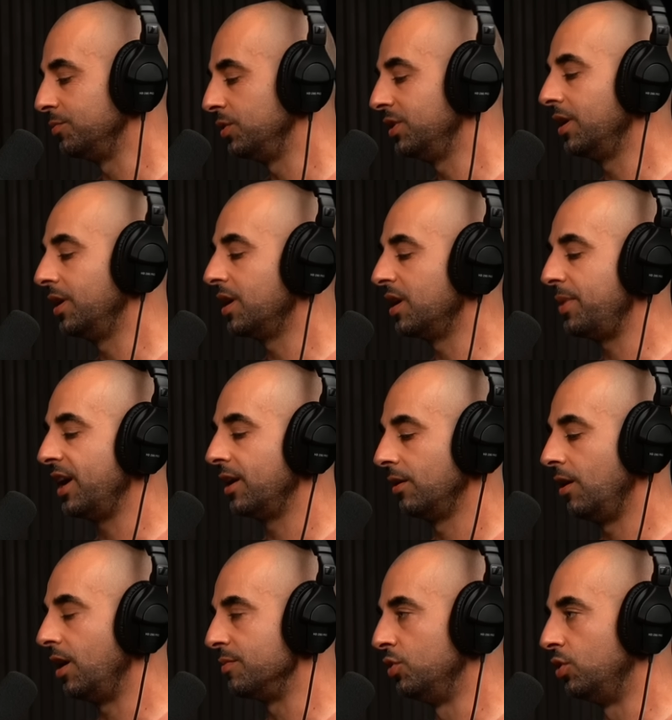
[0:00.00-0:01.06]
You're going to pay a
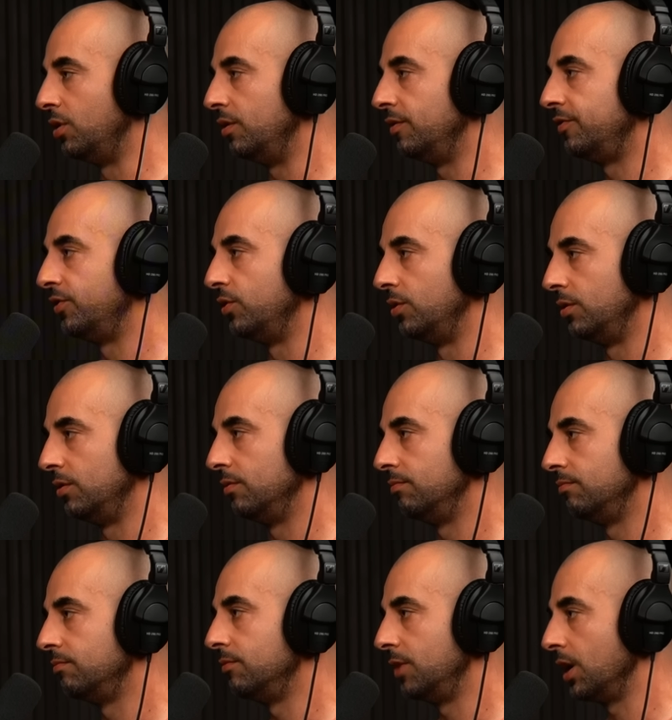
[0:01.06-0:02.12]
lot more for
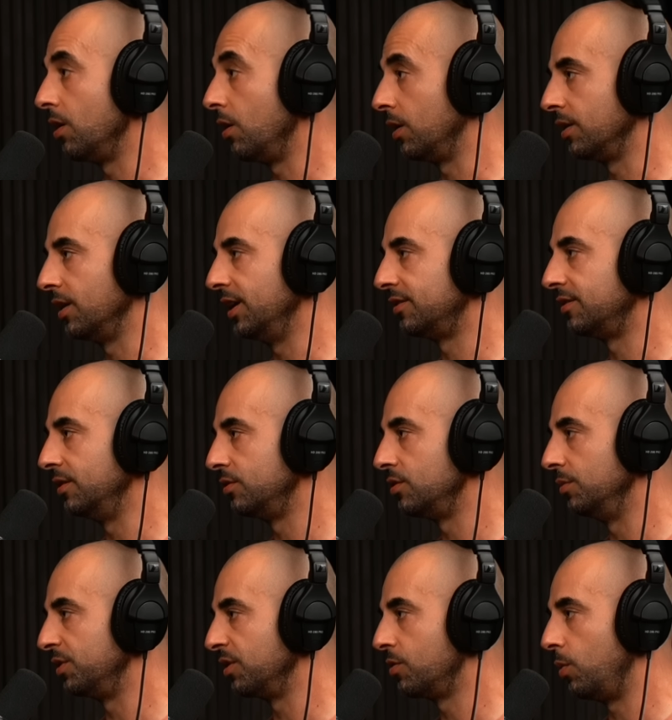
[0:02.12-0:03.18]
a lot less in terms
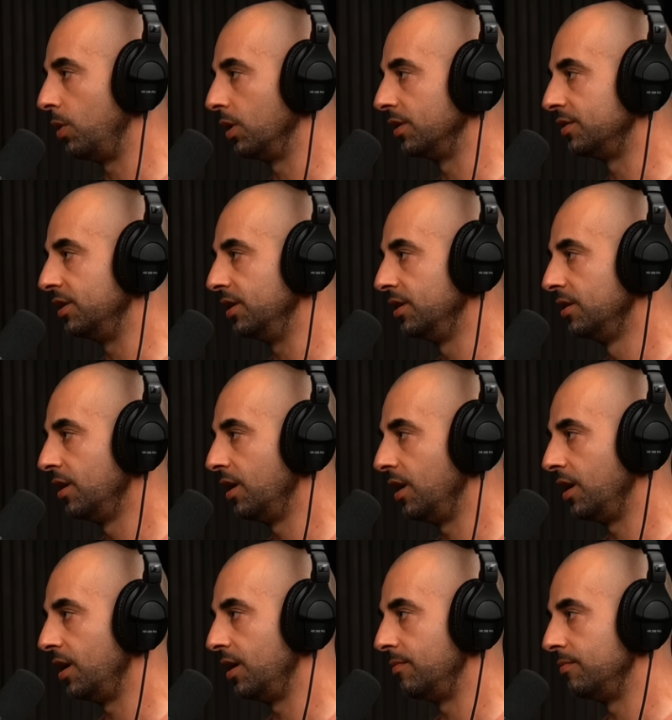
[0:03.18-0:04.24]
of quality
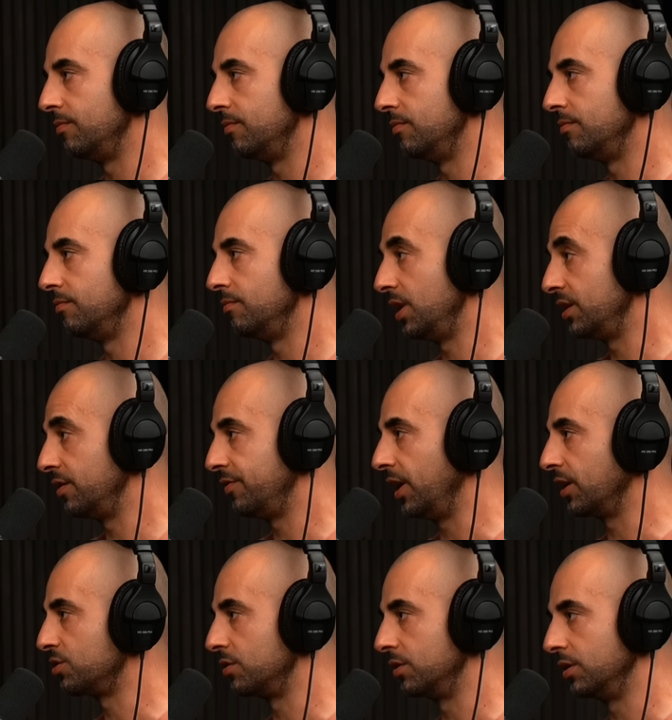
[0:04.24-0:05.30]

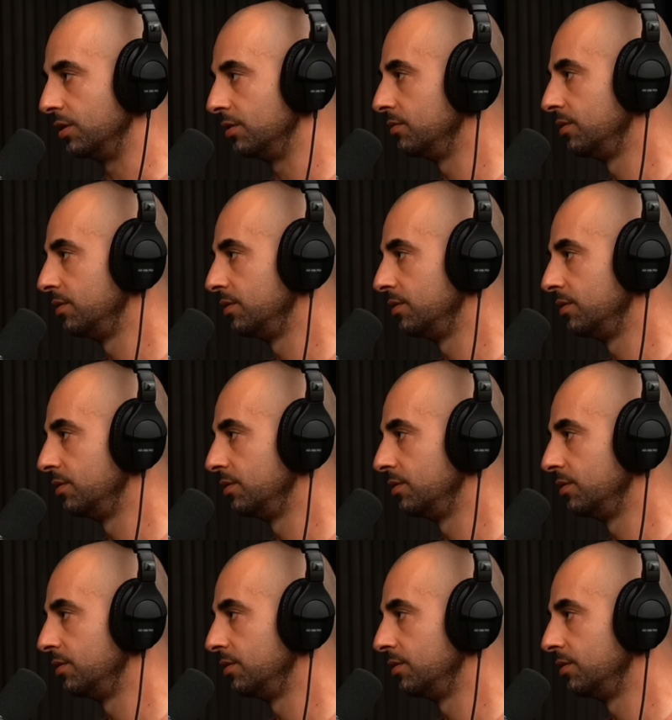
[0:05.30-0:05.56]
manufacturing.